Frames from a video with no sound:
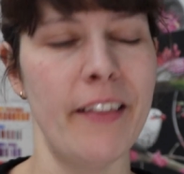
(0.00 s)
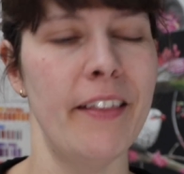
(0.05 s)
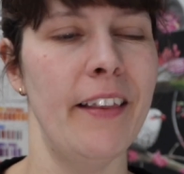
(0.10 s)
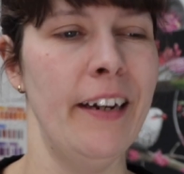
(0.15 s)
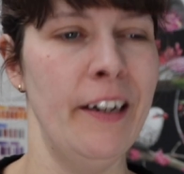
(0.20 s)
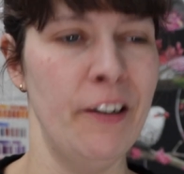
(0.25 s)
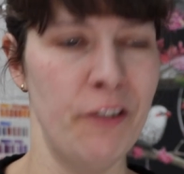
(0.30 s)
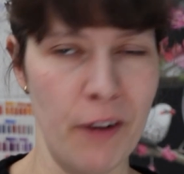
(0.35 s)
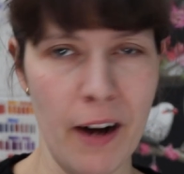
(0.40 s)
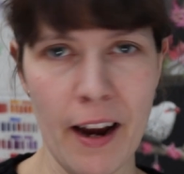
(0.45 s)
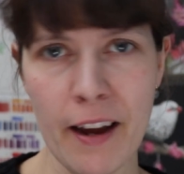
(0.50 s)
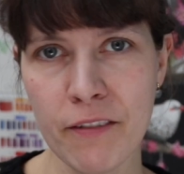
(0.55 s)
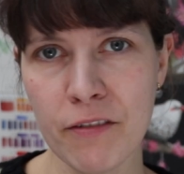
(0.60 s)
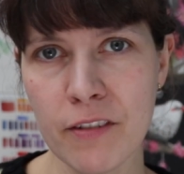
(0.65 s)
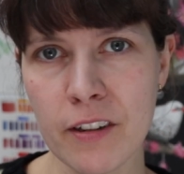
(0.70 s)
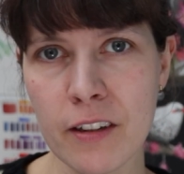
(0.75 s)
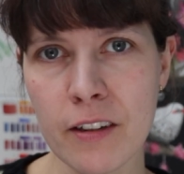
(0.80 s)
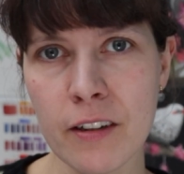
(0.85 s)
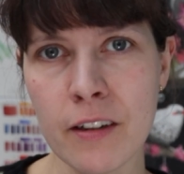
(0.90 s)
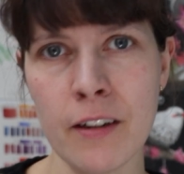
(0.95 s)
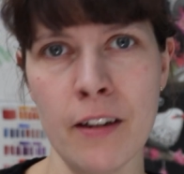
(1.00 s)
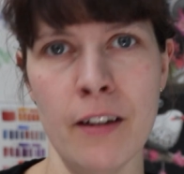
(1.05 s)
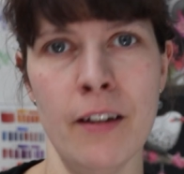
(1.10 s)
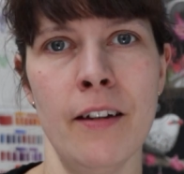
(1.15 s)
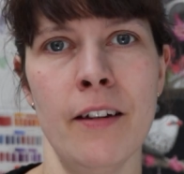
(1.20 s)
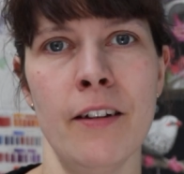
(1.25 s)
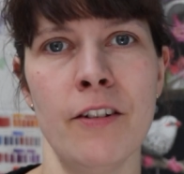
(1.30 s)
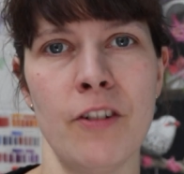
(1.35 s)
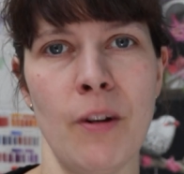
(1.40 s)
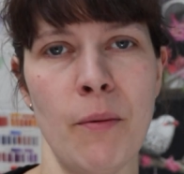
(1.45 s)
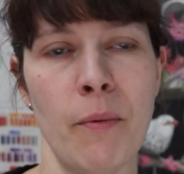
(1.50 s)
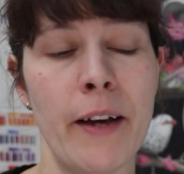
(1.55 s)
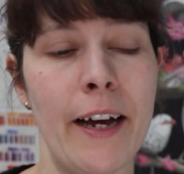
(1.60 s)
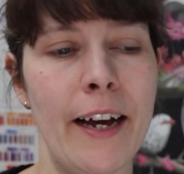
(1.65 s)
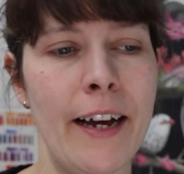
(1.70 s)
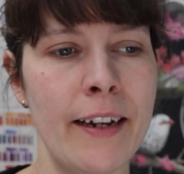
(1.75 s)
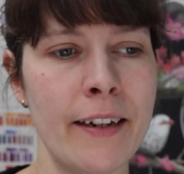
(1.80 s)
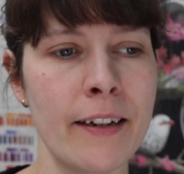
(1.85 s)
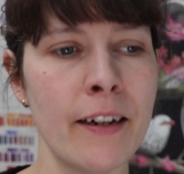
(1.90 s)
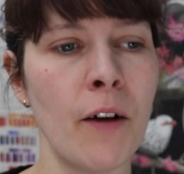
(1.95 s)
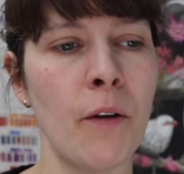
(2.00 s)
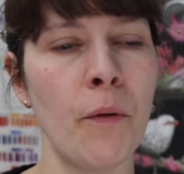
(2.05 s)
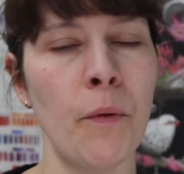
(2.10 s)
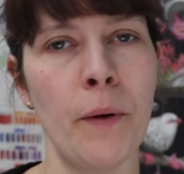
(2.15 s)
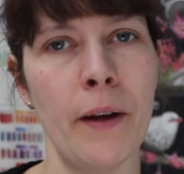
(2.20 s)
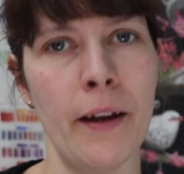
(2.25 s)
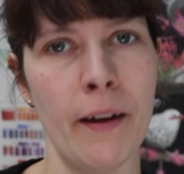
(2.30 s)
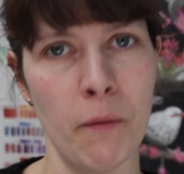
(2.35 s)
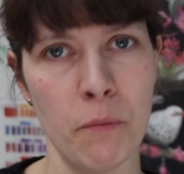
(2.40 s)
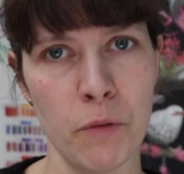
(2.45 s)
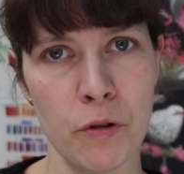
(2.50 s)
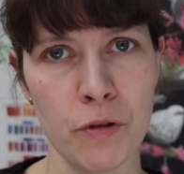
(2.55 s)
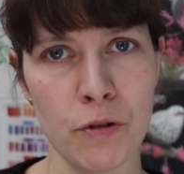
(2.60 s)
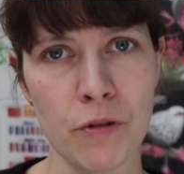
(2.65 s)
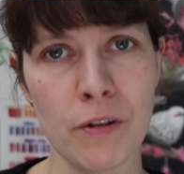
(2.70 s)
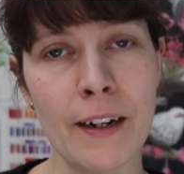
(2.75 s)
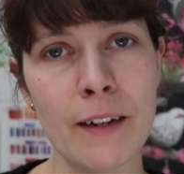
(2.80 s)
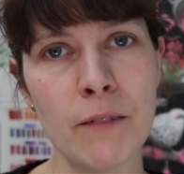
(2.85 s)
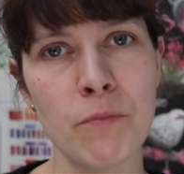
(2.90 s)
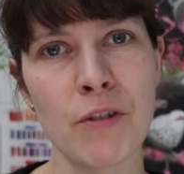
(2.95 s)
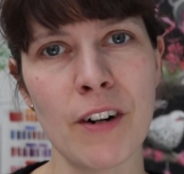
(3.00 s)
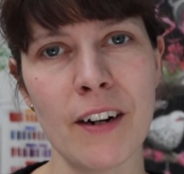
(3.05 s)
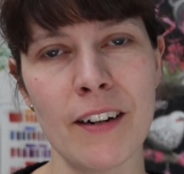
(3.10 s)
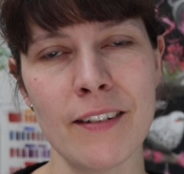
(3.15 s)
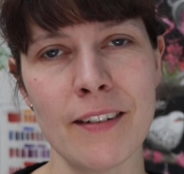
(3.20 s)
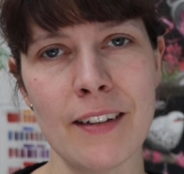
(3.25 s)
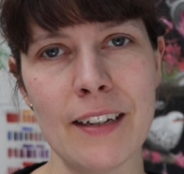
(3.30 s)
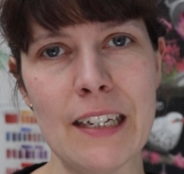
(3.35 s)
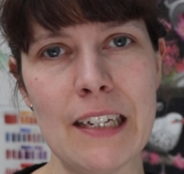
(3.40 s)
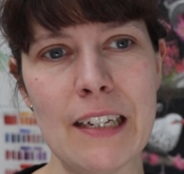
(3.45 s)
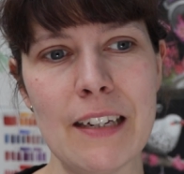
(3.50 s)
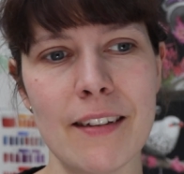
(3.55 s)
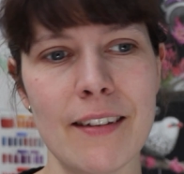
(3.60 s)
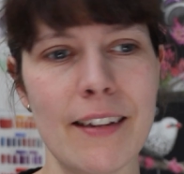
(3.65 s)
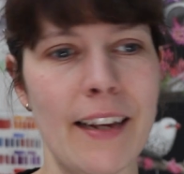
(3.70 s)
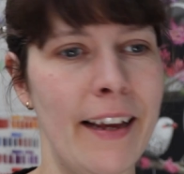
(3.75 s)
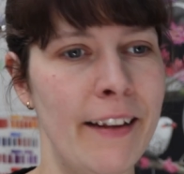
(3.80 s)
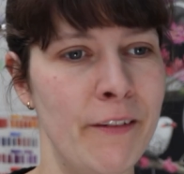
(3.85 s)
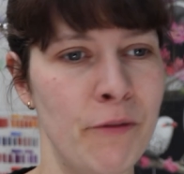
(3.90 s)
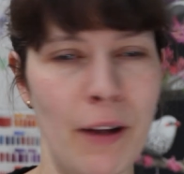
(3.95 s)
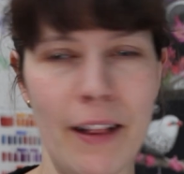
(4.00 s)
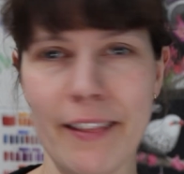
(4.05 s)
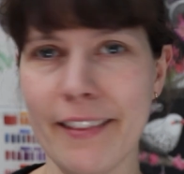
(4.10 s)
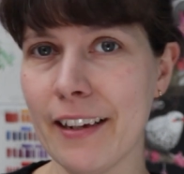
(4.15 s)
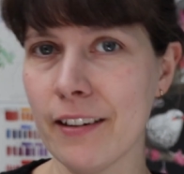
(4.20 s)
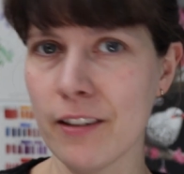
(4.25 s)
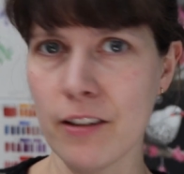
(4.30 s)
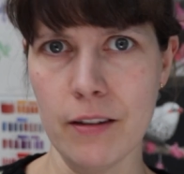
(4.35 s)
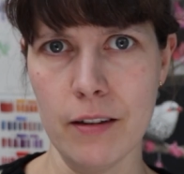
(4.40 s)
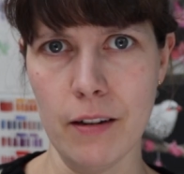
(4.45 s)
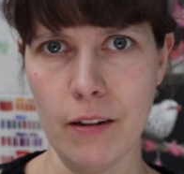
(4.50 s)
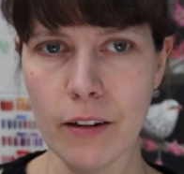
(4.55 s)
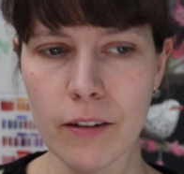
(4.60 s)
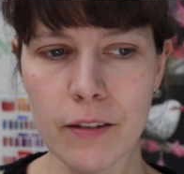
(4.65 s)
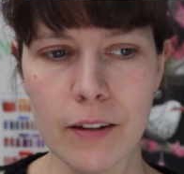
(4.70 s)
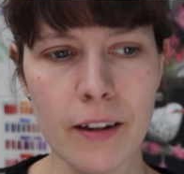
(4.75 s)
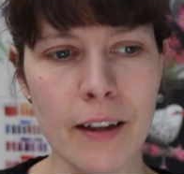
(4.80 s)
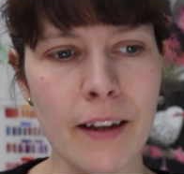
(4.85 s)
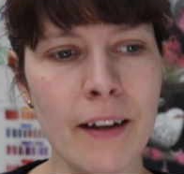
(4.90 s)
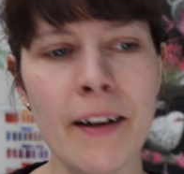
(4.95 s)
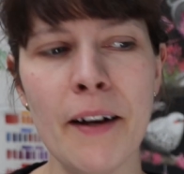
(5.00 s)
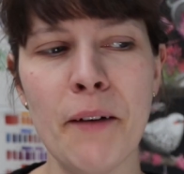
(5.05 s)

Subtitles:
They arrived in Japan, where Moon Crane Press is, and well, that's done.